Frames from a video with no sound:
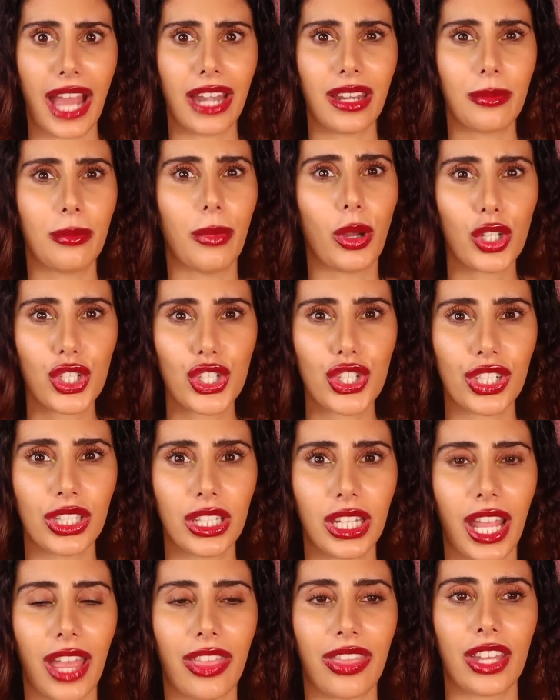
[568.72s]
and
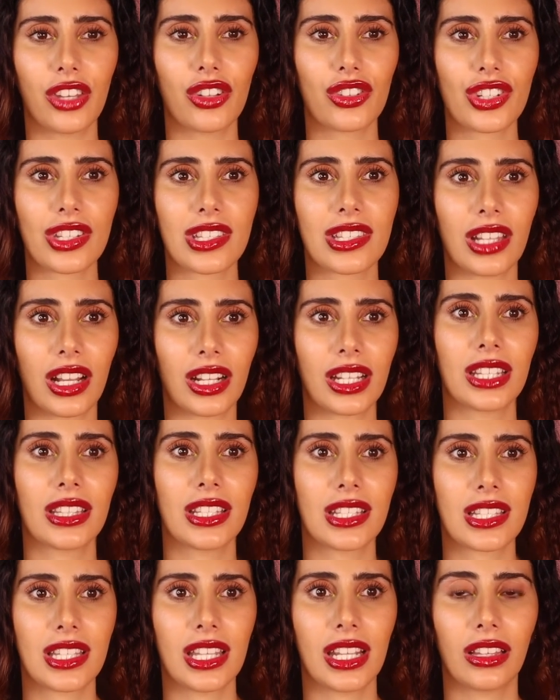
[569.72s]
emotionally and then you're just stuck in
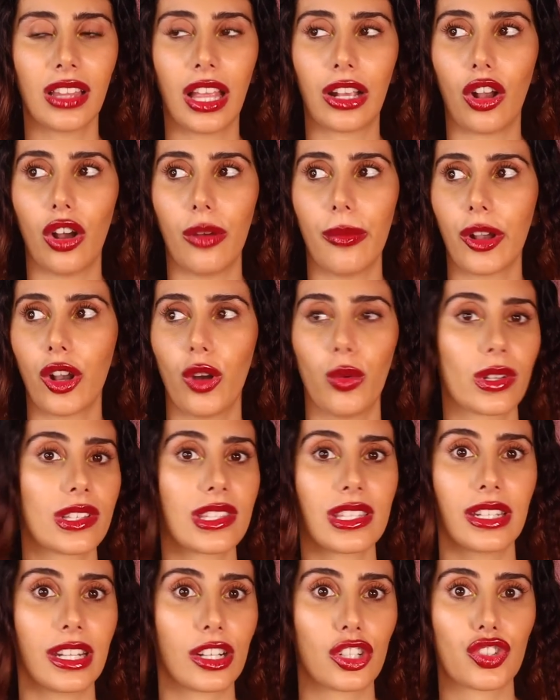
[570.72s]
this thing like oh my god
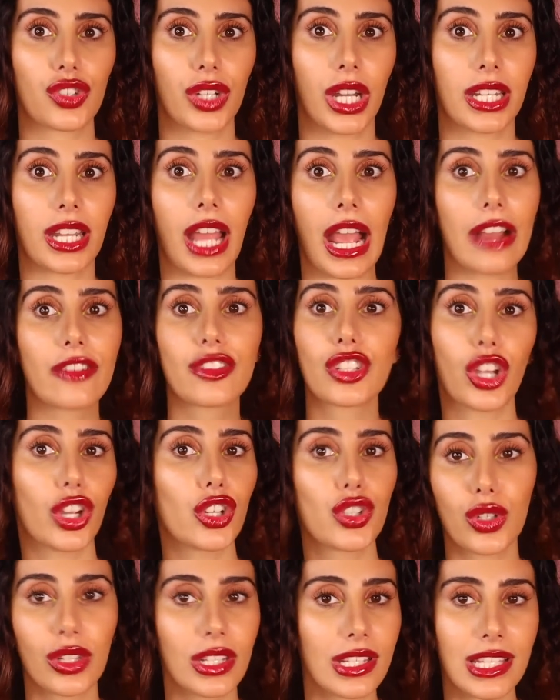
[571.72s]
what's the next trend i have to
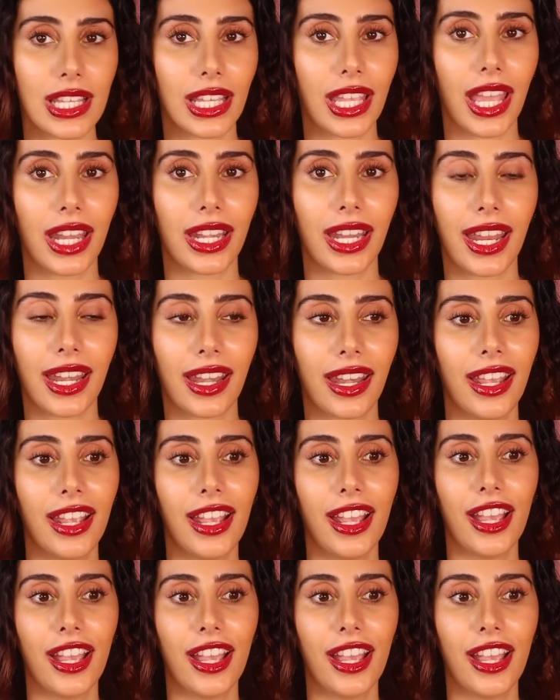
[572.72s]
go do this again and